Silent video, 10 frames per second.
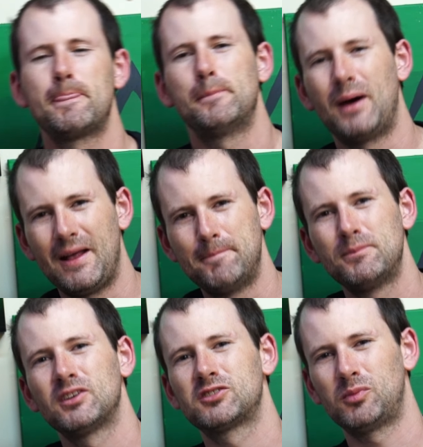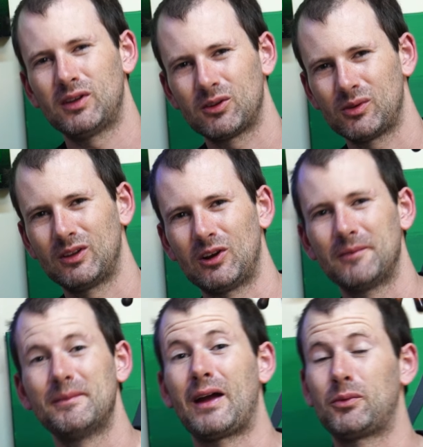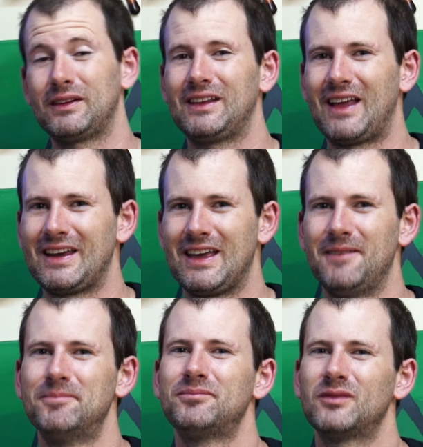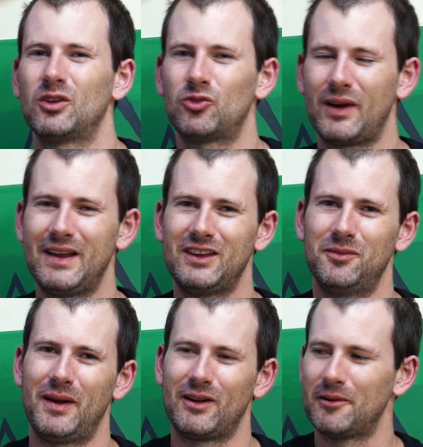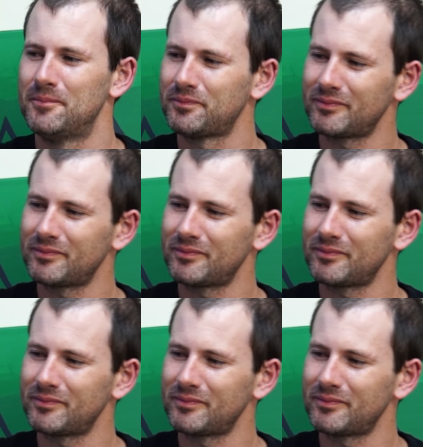But spoiler alert, I really like it. Great incubator.